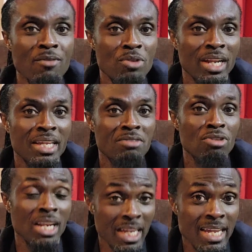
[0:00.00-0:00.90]
really,
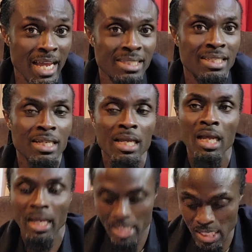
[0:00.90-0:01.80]
really get
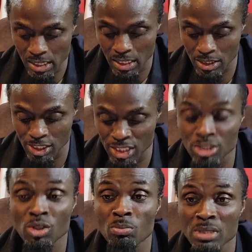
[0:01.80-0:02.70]
in
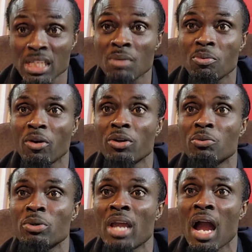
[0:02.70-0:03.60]
into some deep
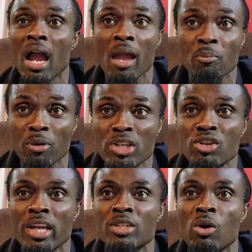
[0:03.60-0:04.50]
word, we I
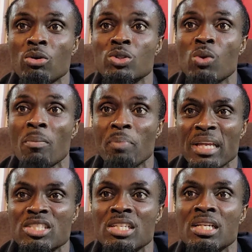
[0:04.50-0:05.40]
appreciate those who are
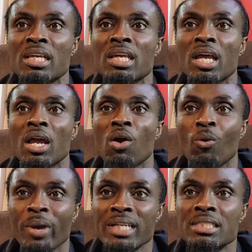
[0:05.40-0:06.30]
patiently
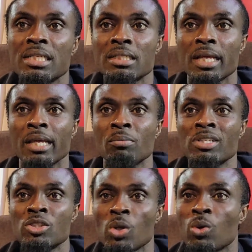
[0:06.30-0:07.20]
waiting. Amen.
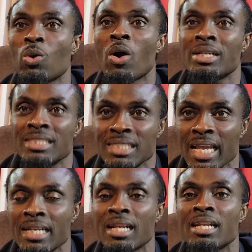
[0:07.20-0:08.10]
So are
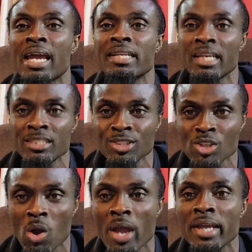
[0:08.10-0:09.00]
staying online,
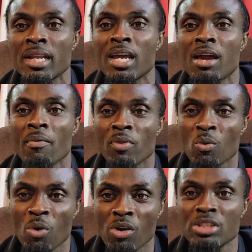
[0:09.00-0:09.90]
enjoying the
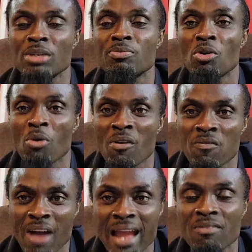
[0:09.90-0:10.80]
worship, the
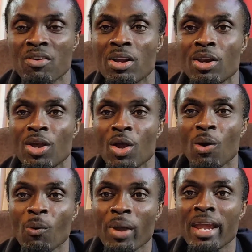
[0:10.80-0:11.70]
revival
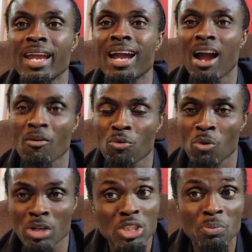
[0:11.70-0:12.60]
way of
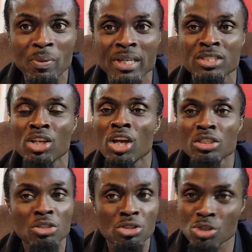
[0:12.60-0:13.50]
worshiping
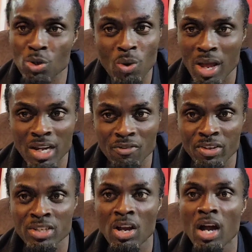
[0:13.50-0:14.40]
the true and
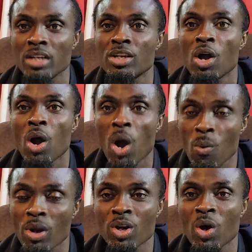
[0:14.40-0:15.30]
living God,
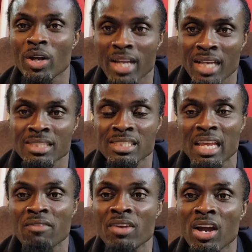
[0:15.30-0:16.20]
our Lord and
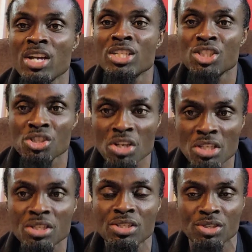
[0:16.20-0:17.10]
Savior,
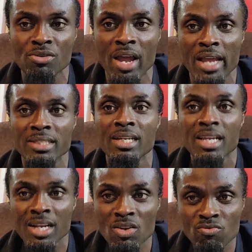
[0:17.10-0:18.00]
Jesus Christ.
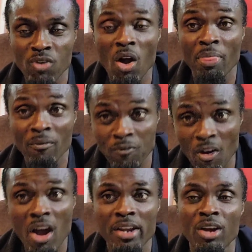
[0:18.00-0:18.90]
For the
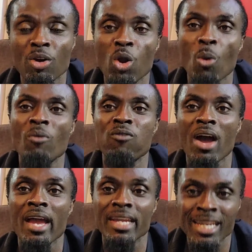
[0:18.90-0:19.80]
Father
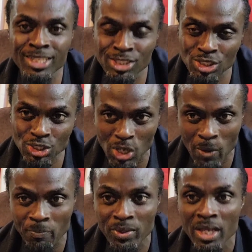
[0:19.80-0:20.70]
glorified in his
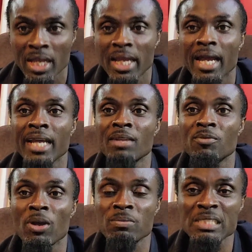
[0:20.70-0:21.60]
Son. And
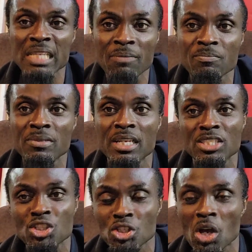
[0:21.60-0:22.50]
if you accept his
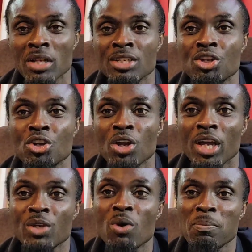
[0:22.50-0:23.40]
Son,
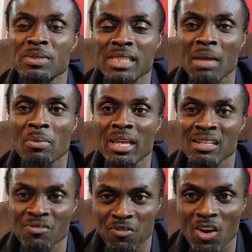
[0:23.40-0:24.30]
you accept his
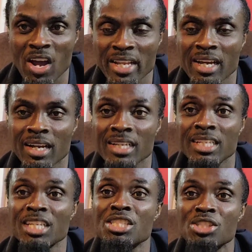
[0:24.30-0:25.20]
Father. But
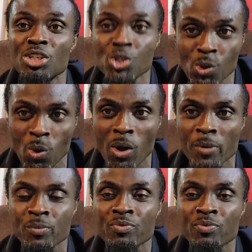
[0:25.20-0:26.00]
he is the door